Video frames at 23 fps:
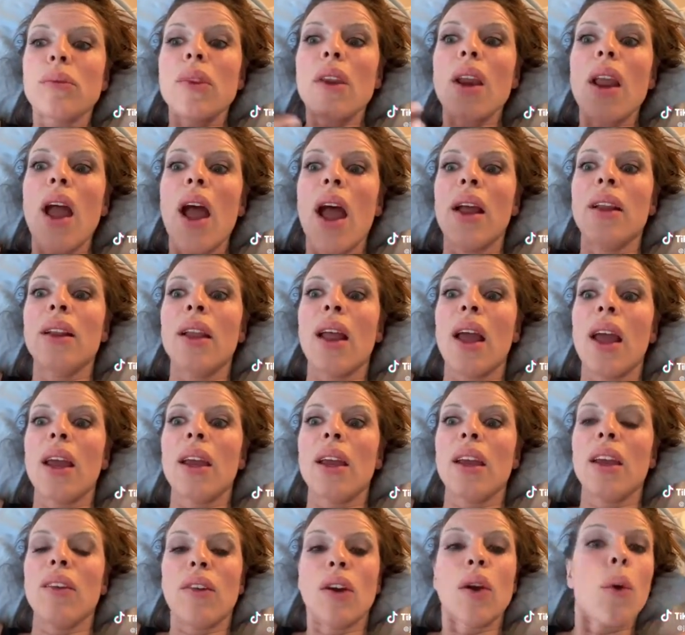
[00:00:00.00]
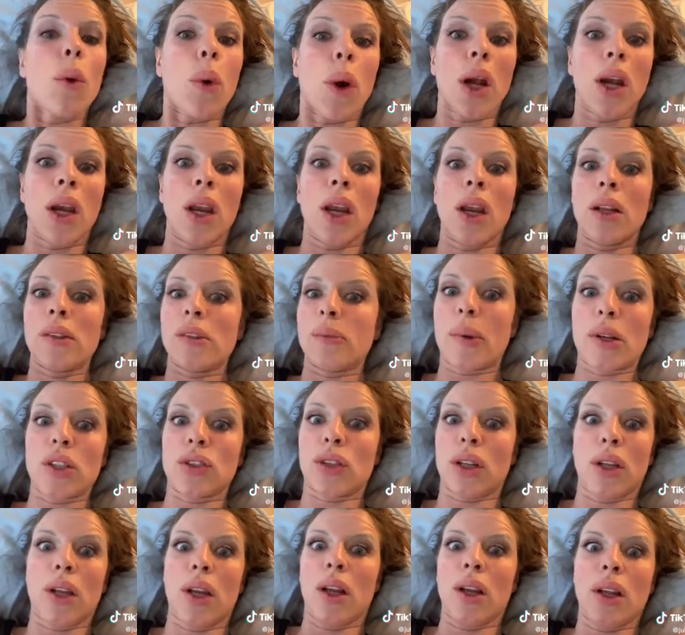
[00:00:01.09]
and like even Kourtney,
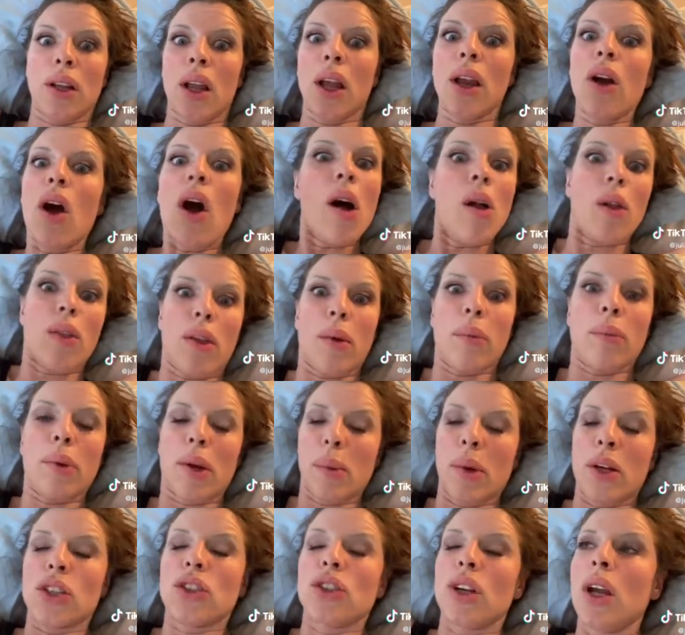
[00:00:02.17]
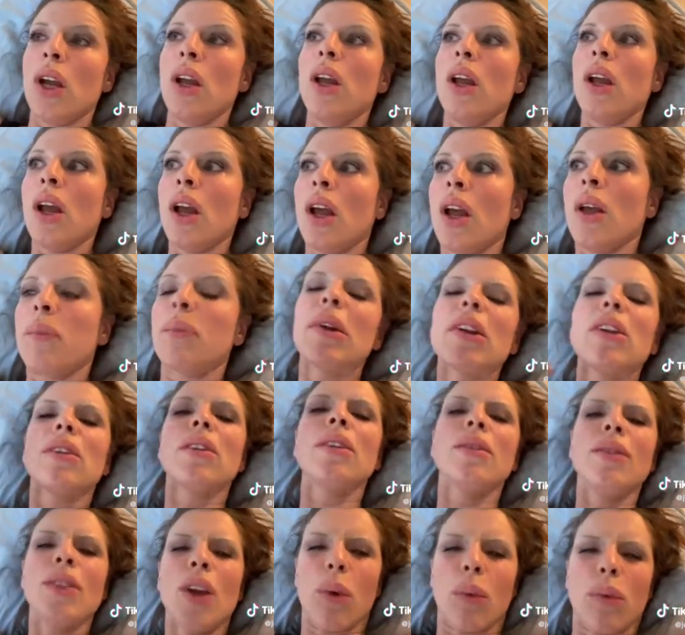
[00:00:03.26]
especially, like all of them pretty much. But
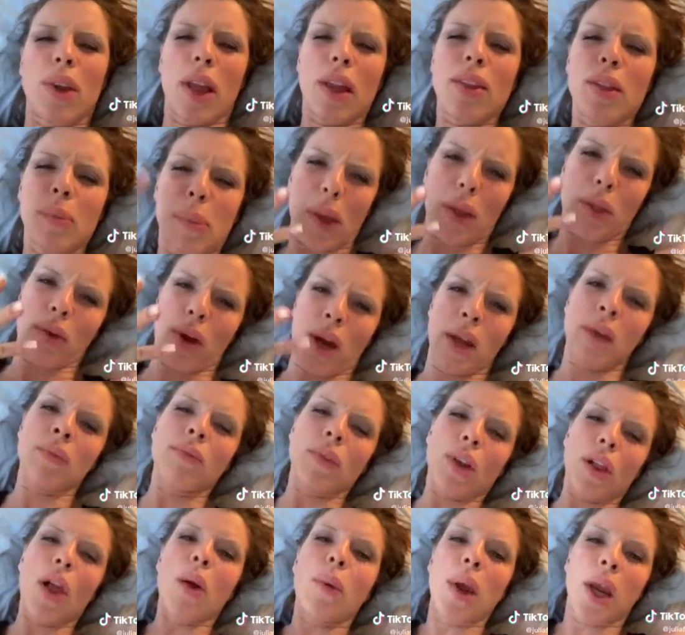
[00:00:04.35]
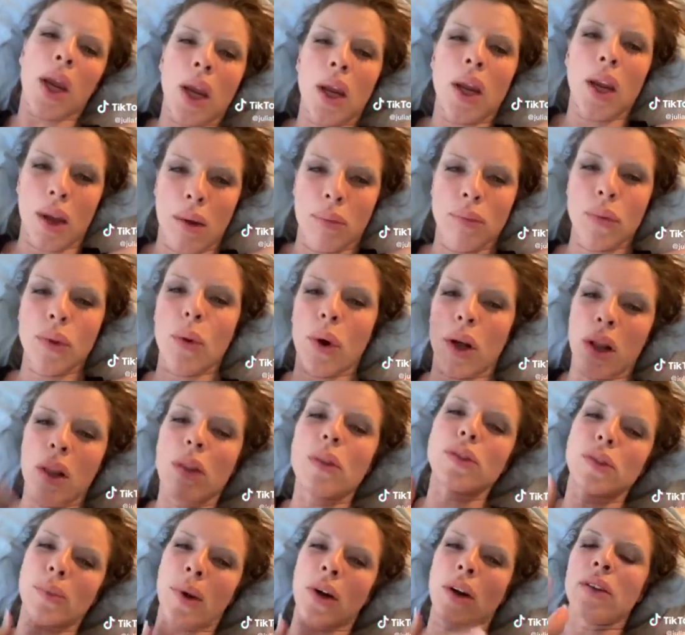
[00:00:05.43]
no, like the big three Khloé, Kim, Kourtney,
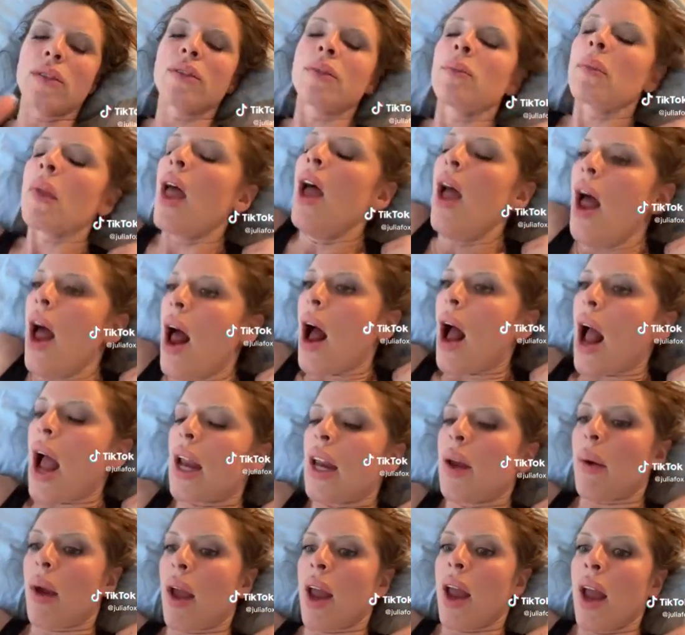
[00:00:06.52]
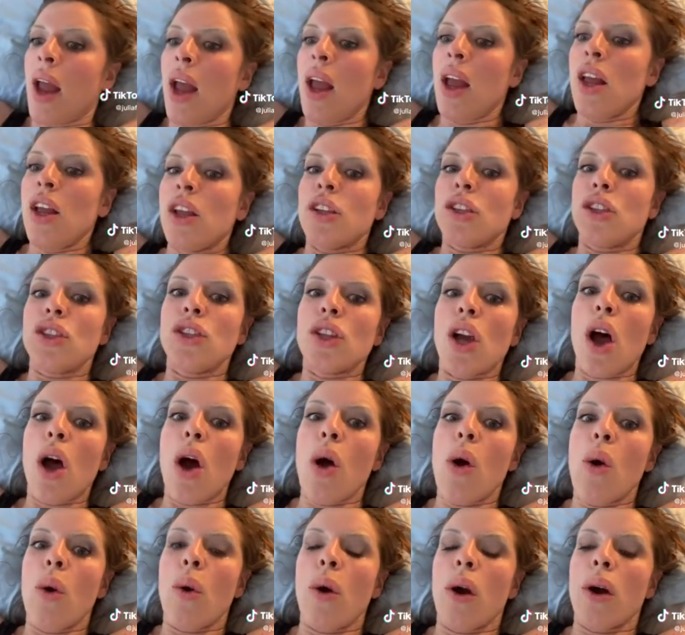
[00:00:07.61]
those are my girls. Anyway, so